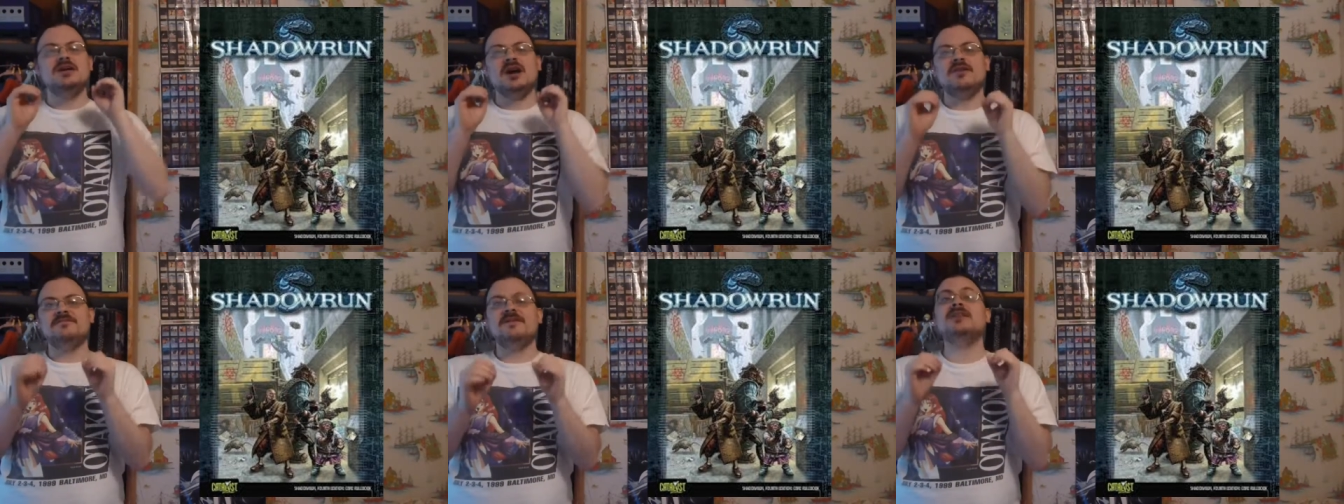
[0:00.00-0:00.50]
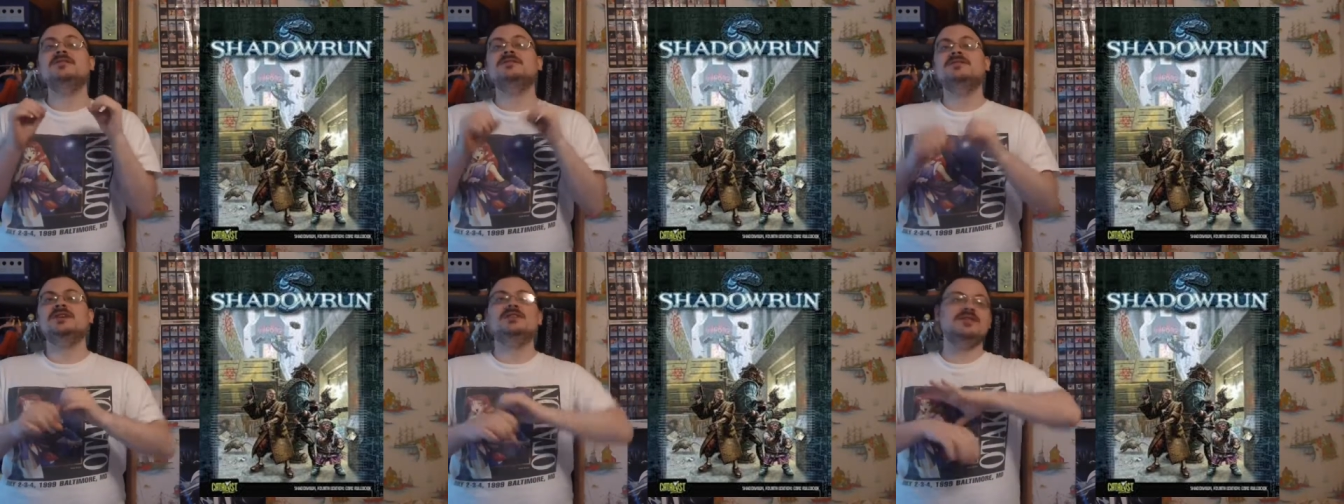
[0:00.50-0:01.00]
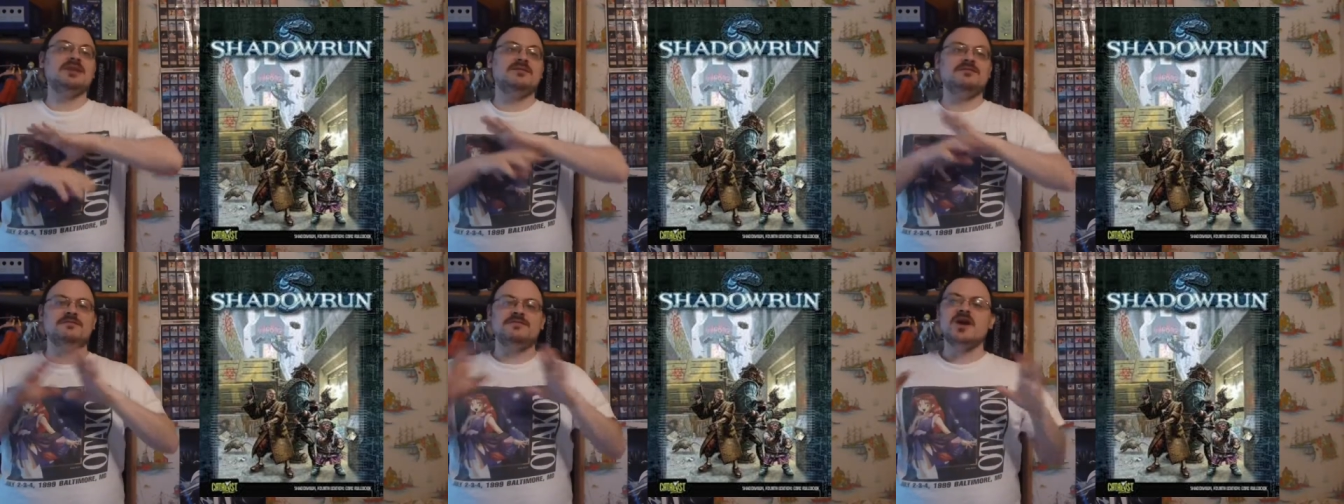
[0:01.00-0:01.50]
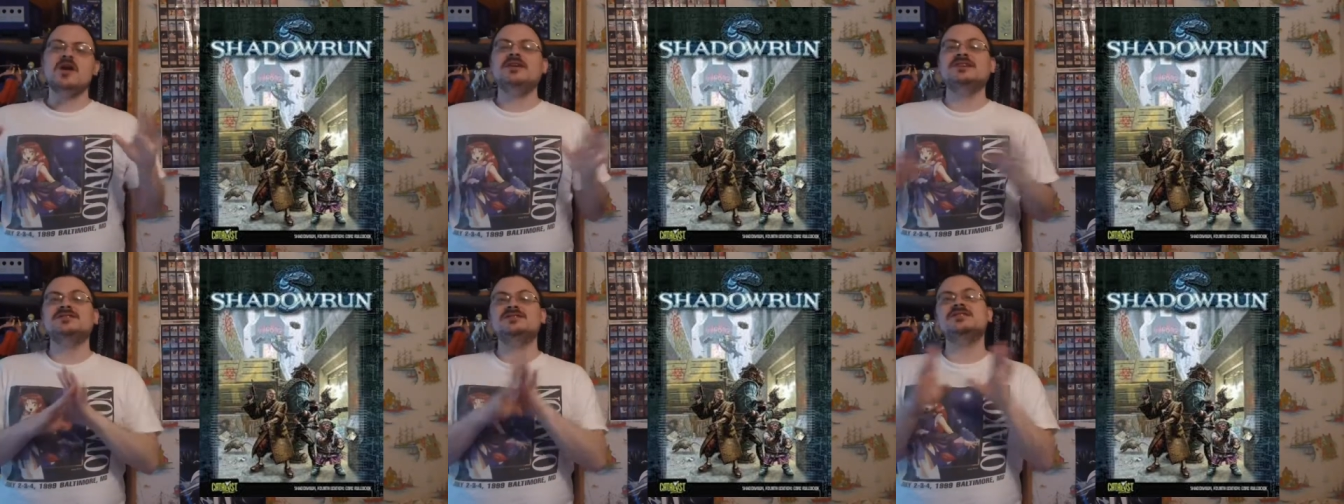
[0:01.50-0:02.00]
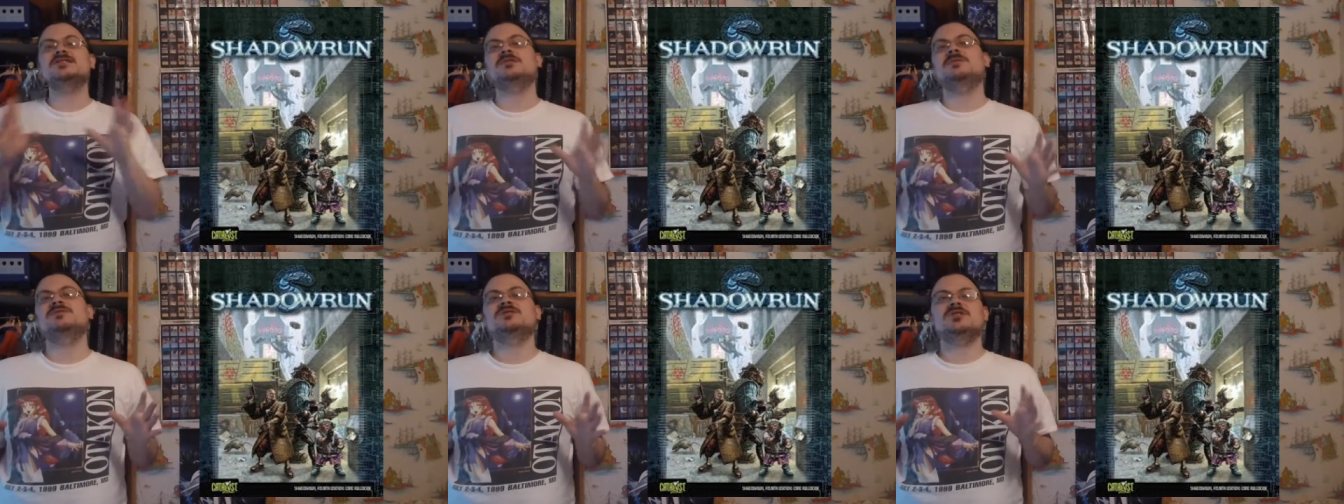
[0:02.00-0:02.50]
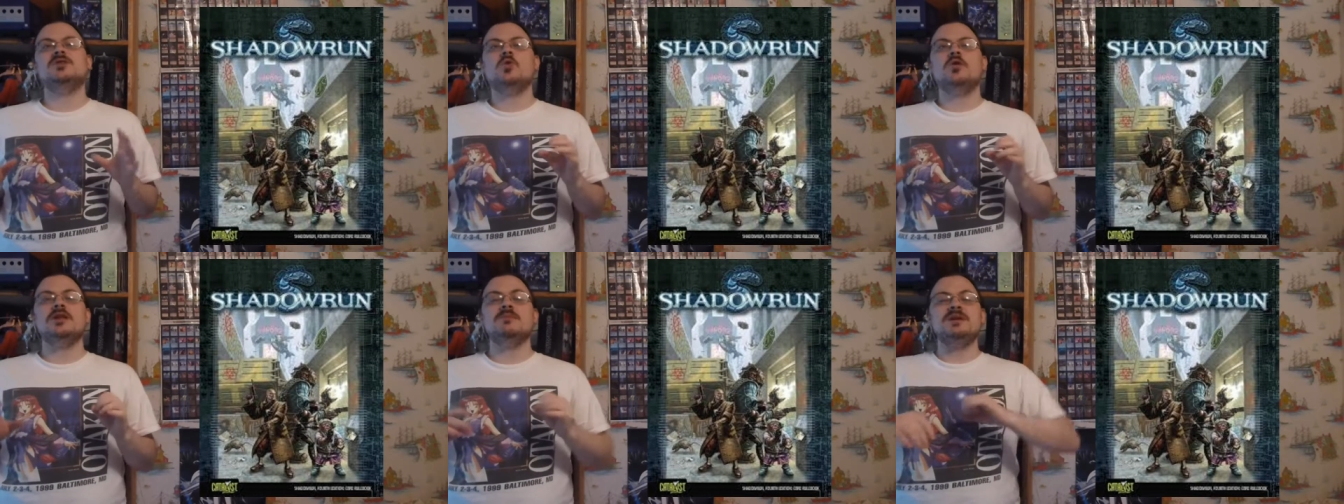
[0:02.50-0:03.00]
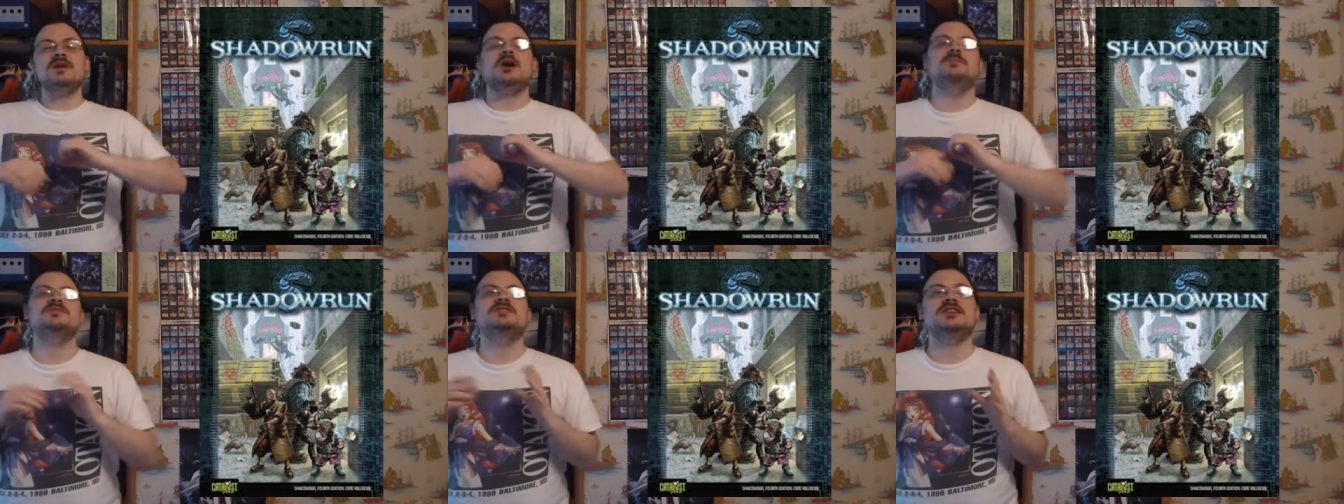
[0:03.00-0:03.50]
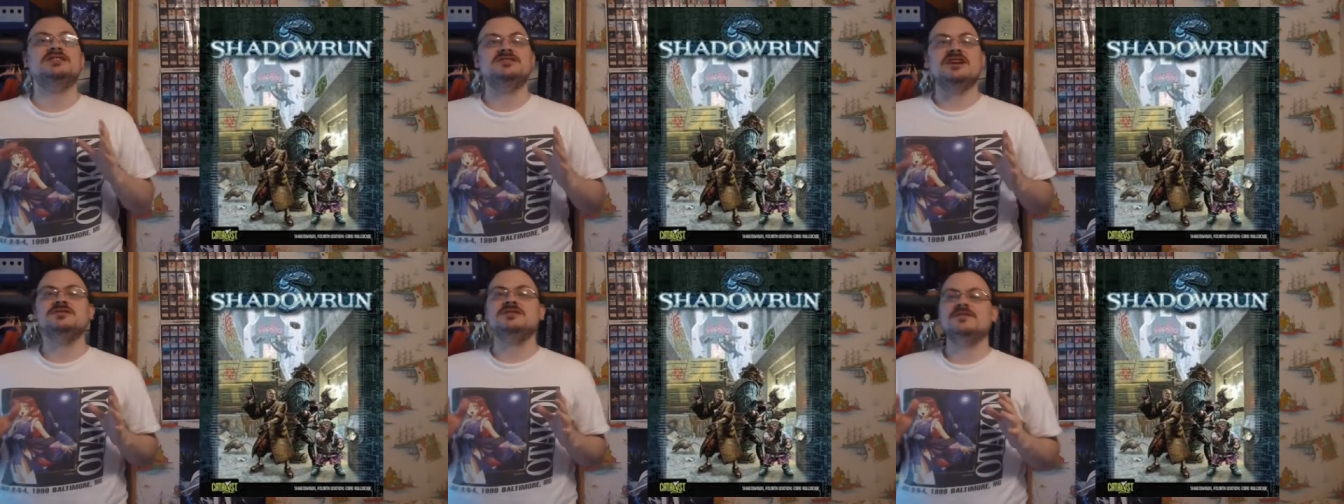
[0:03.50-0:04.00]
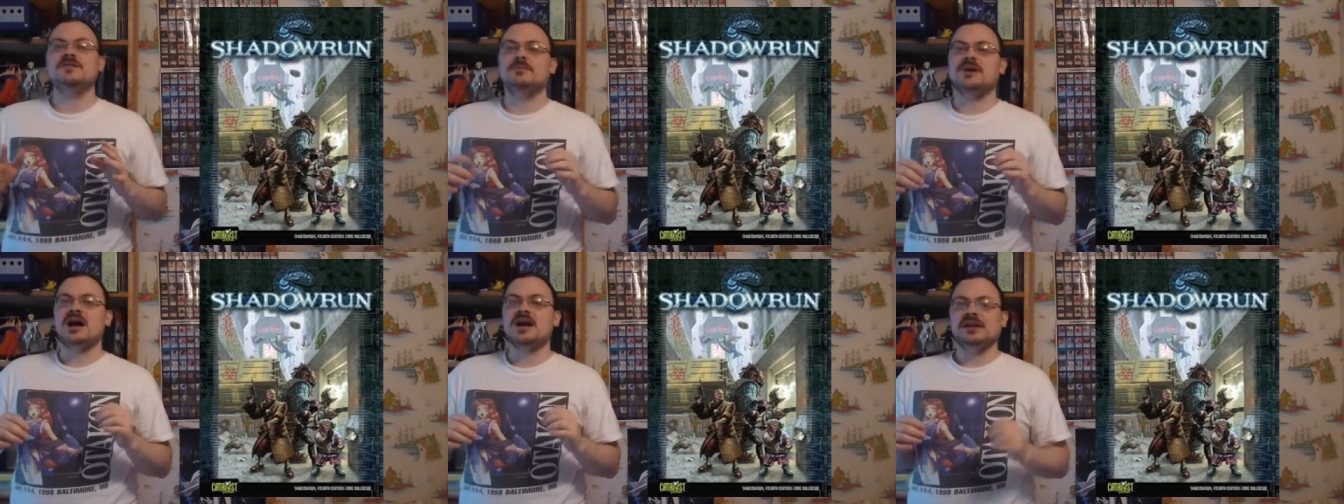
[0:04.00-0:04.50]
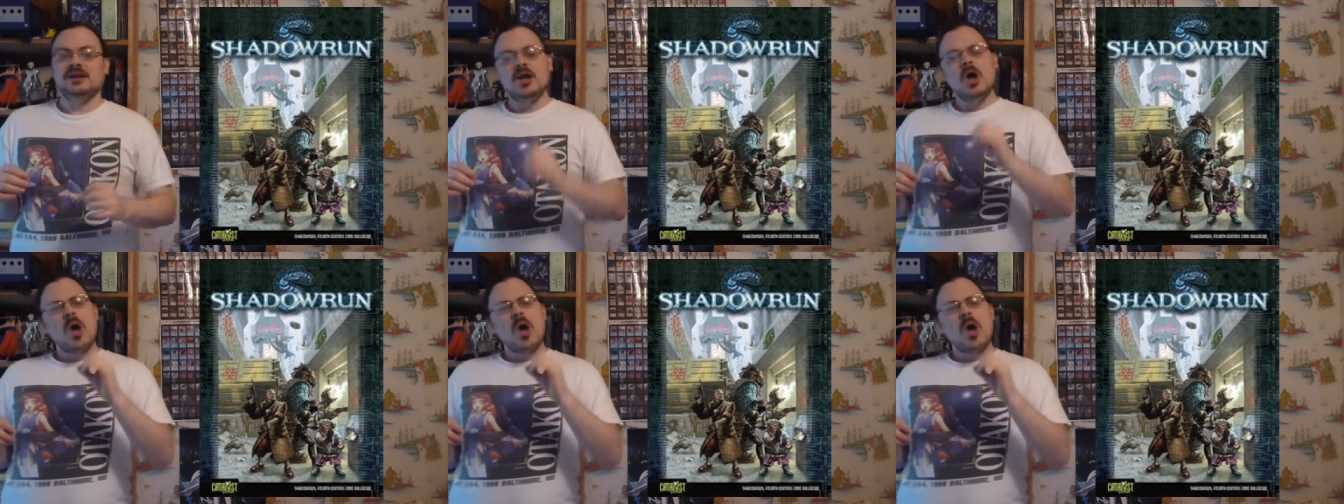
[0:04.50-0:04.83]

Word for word: effectively the very system of security becomes an extension of their body.